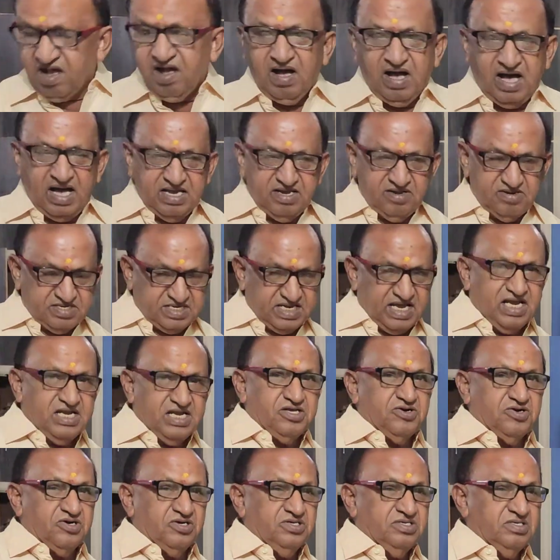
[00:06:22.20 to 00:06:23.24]
I will tell
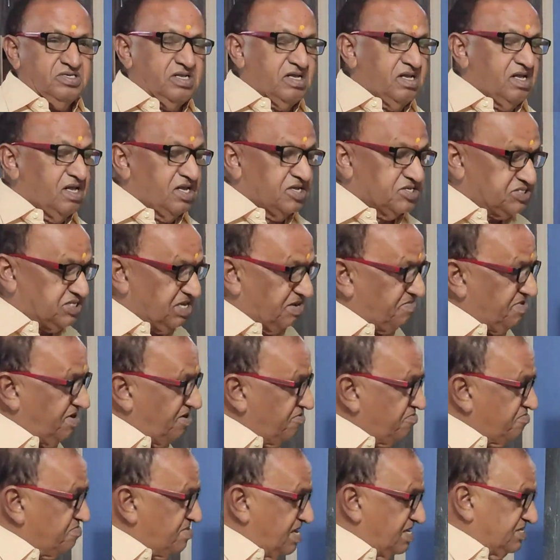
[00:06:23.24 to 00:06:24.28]
you, some
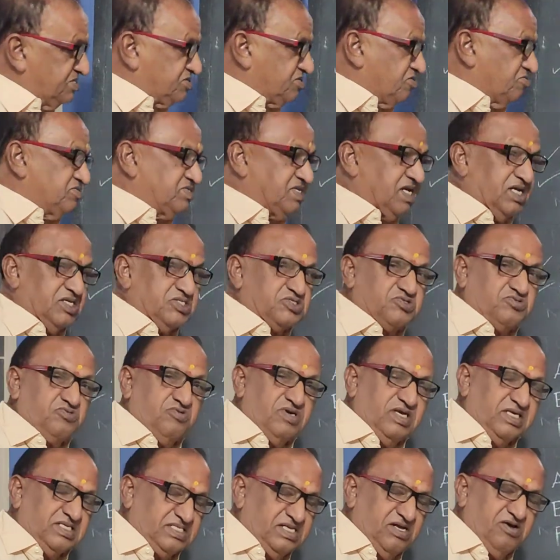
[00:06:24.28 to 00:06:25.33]
of my Srujana
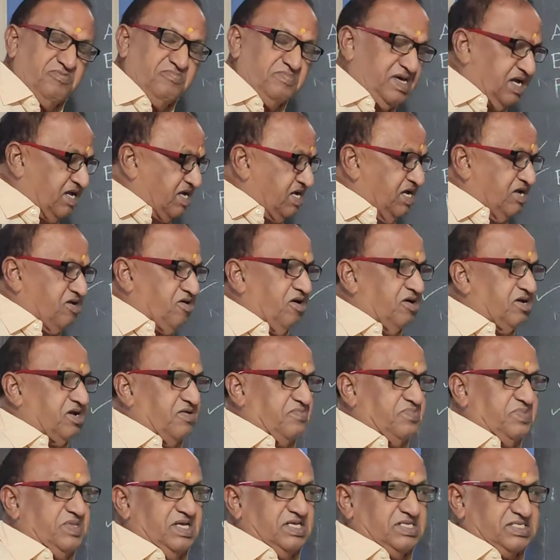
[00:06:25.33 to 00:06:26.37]
students give me a kick out
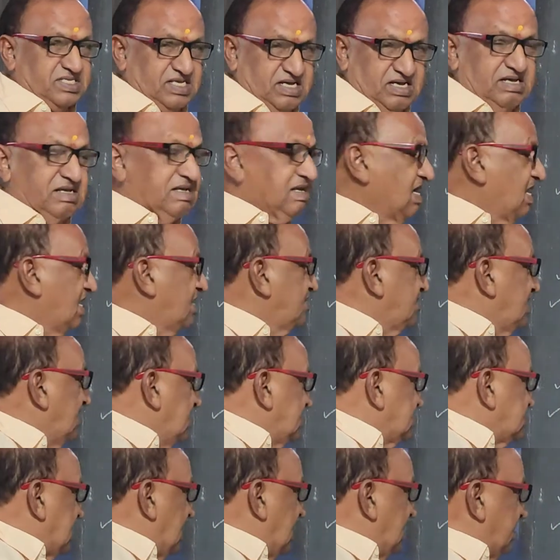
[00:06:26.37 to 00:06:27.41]
of
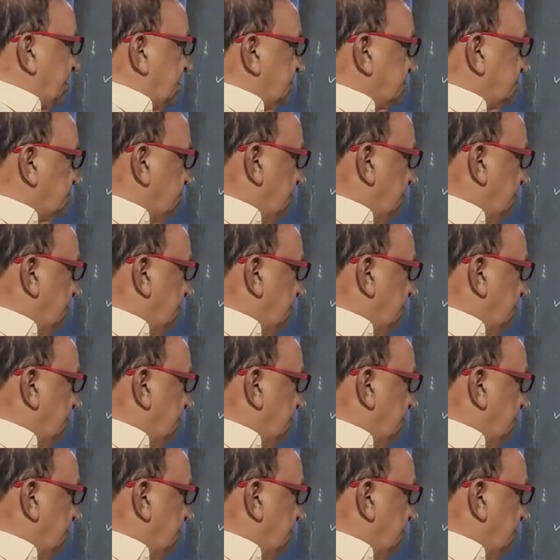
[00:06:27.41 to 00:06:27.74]
these like,